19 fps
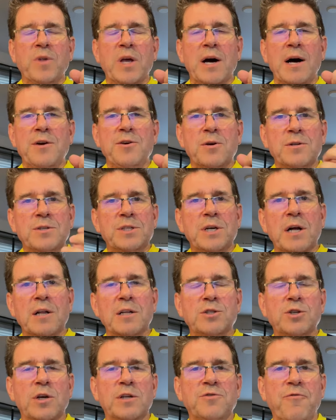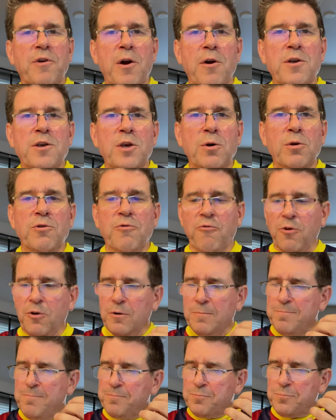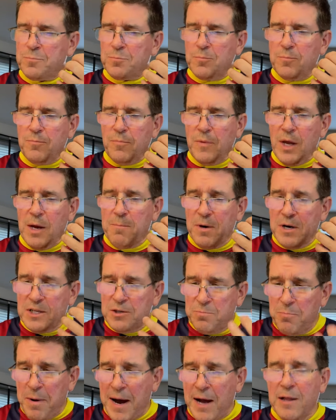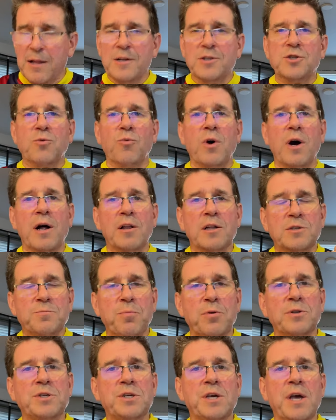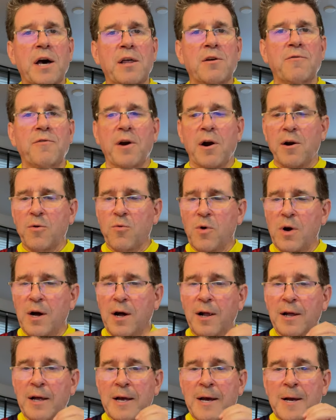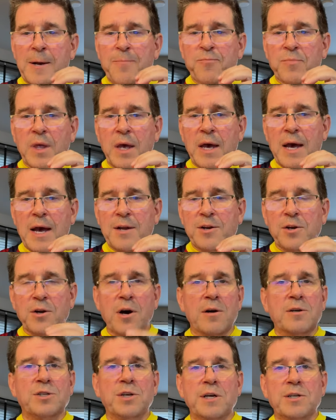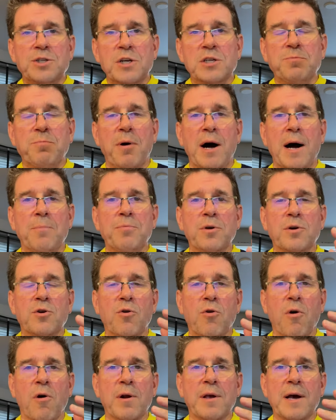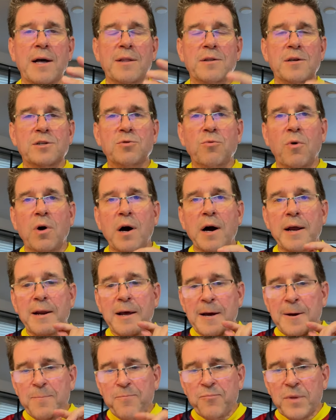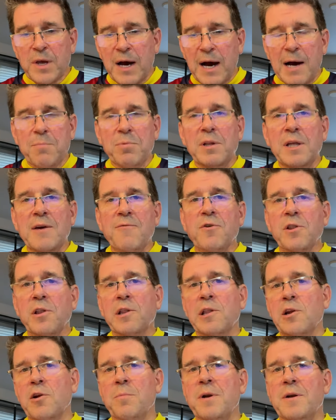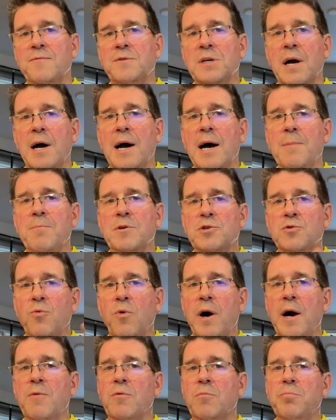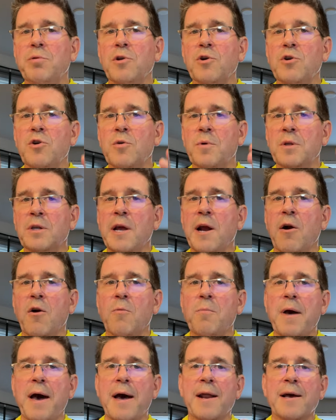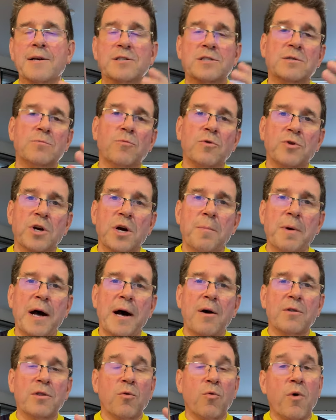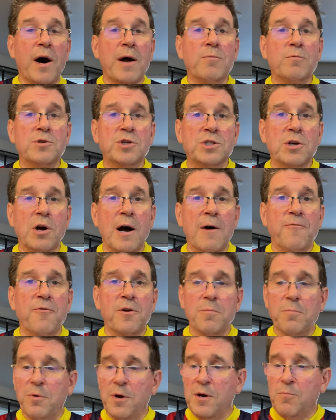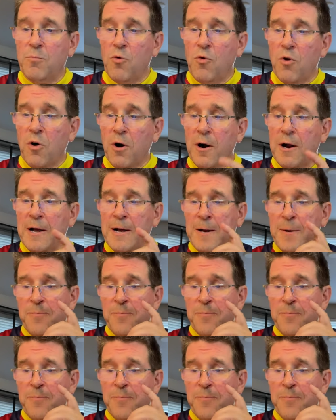Uh, you can tell it's, it's very youthful, but it's balanced well. It's put together very well. And you notice I just popped the cork on this wine. I believe with a little bit of time, this wine will bloom and the aromatics will come out and the wine will soften a bit more.